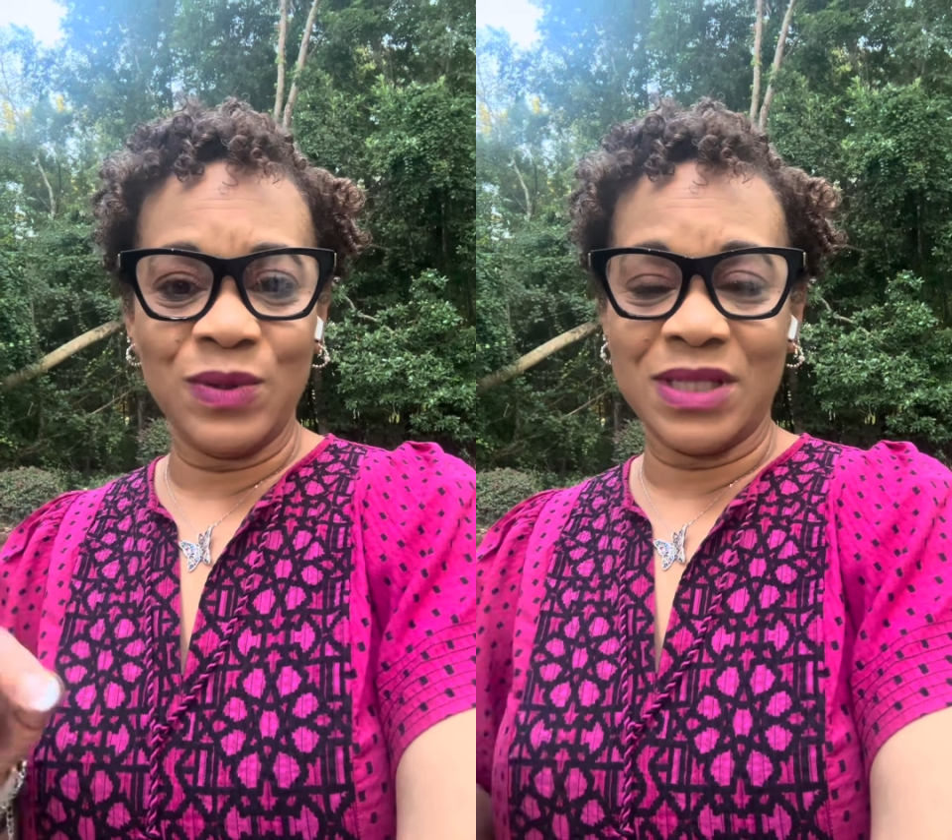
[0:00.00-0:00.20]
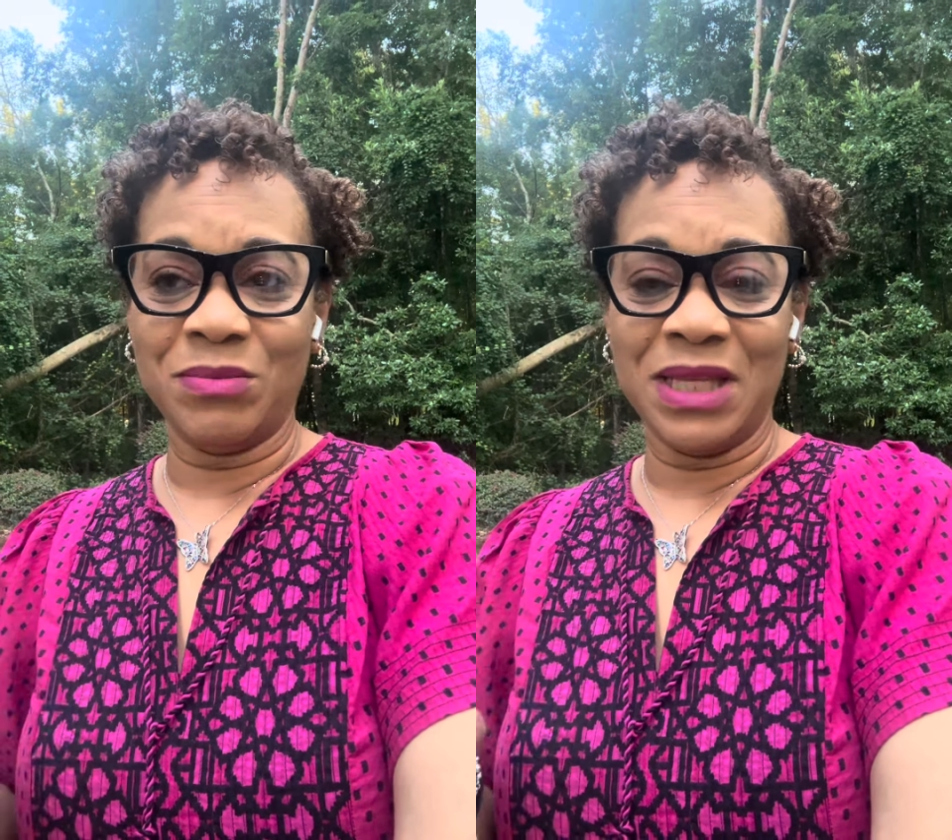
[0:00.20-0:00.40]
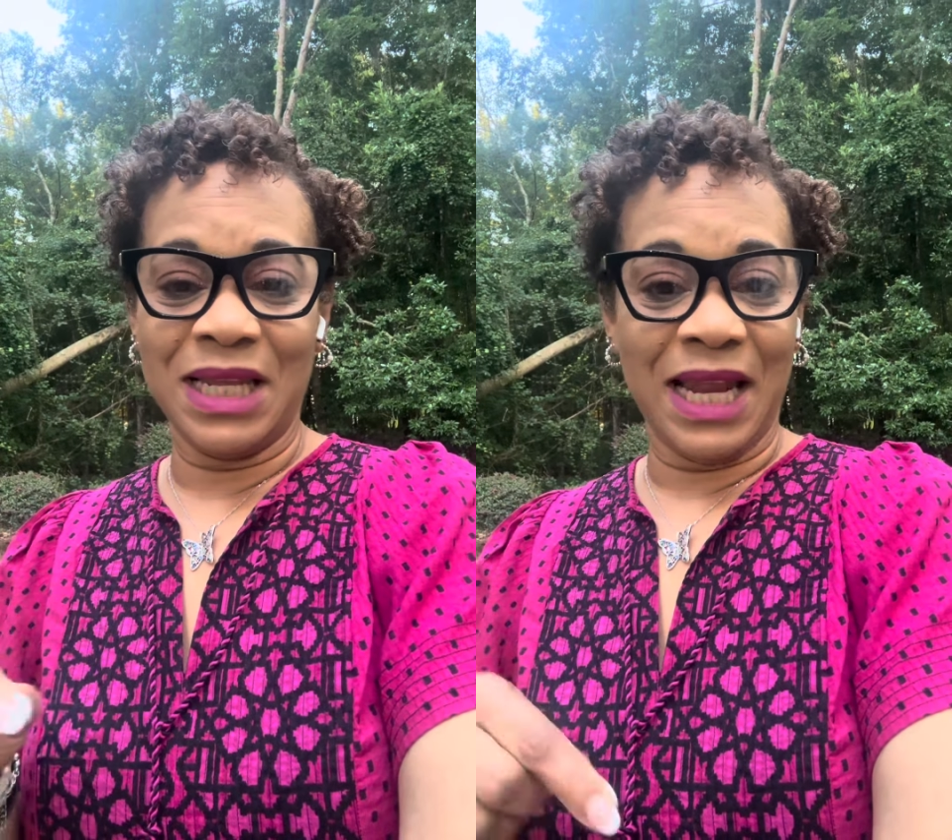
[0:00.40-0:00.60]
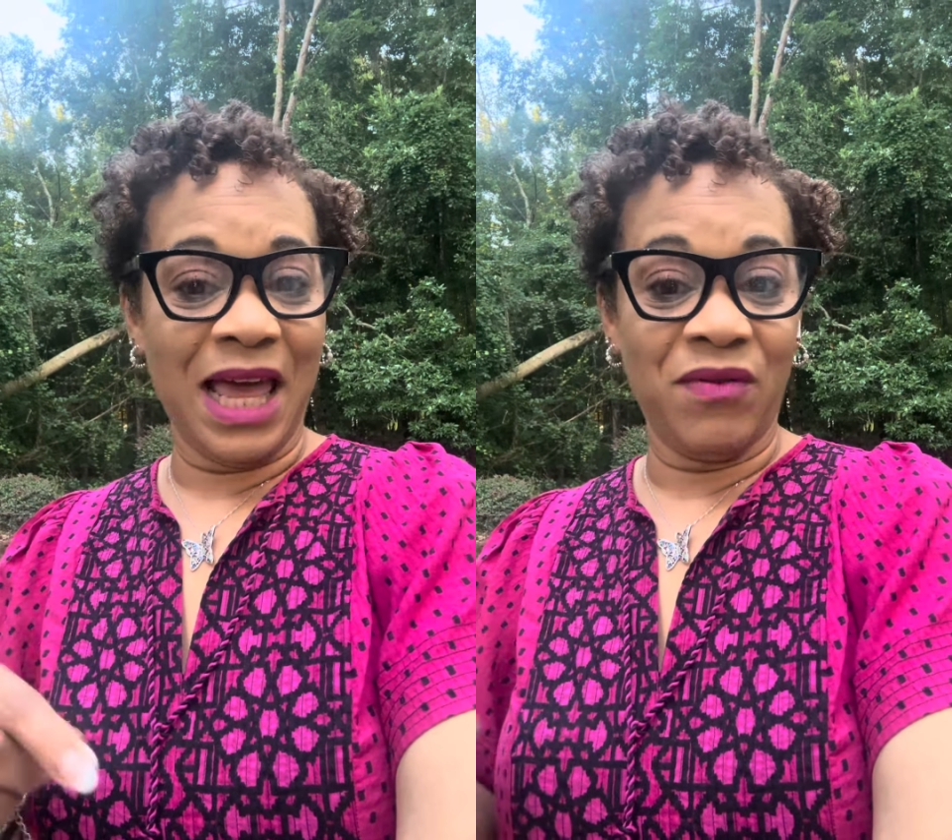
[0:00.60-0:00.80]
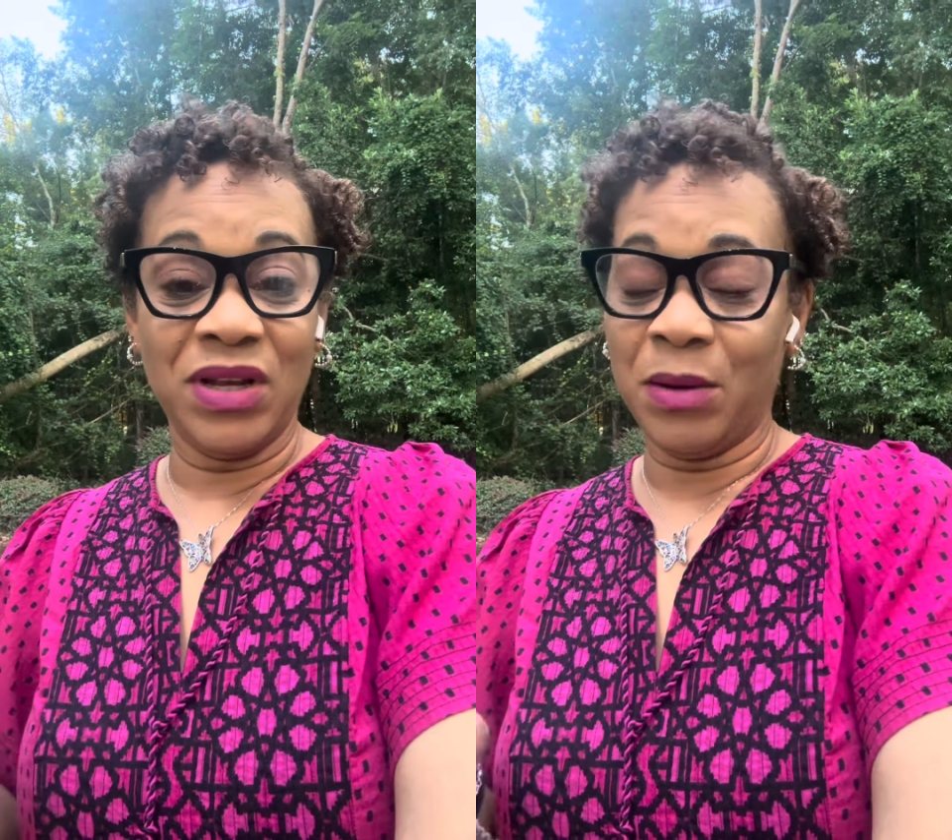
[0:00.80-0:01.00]
something that I
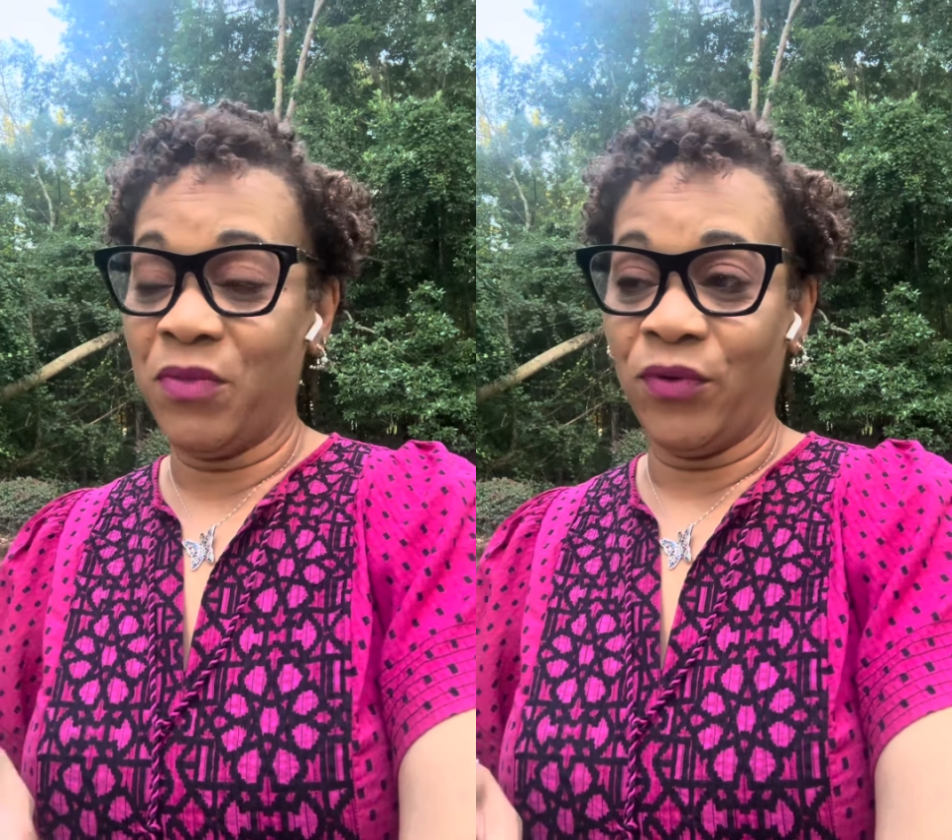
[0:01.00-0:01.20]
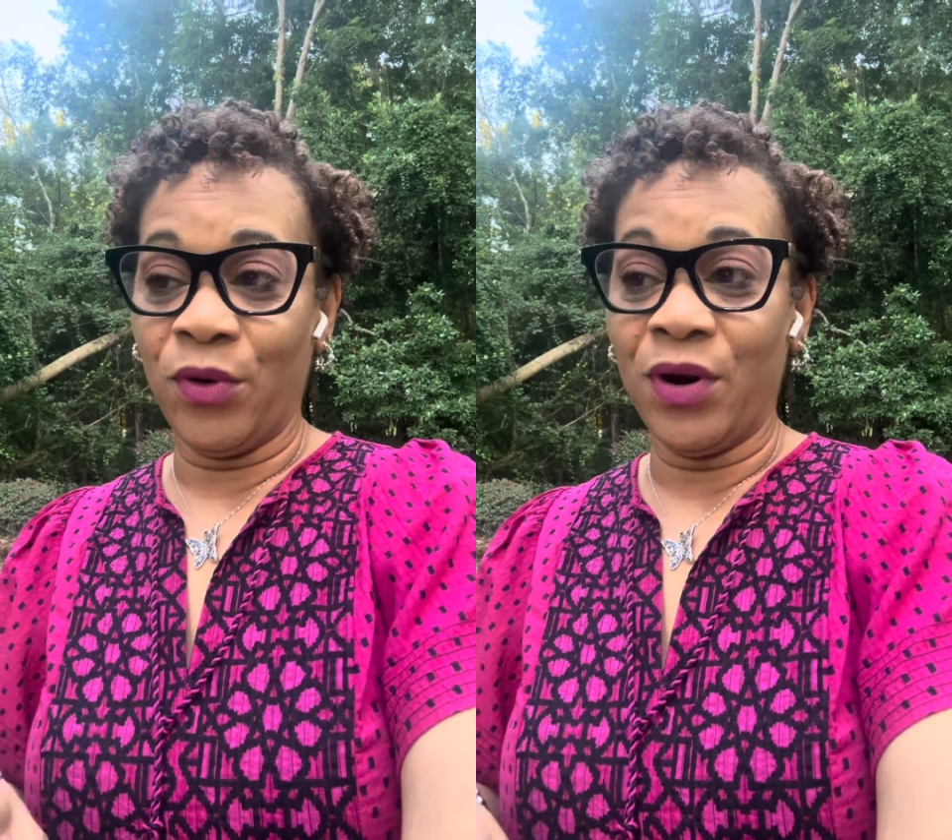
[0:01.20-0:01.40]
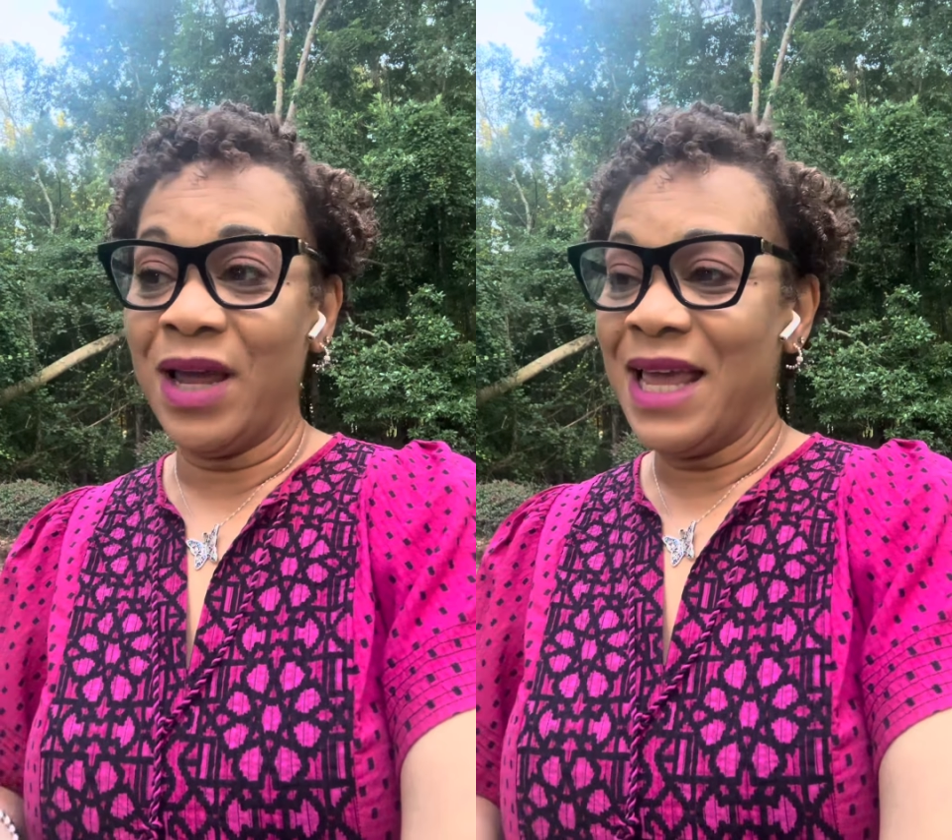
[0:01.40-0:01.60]
haven't done before.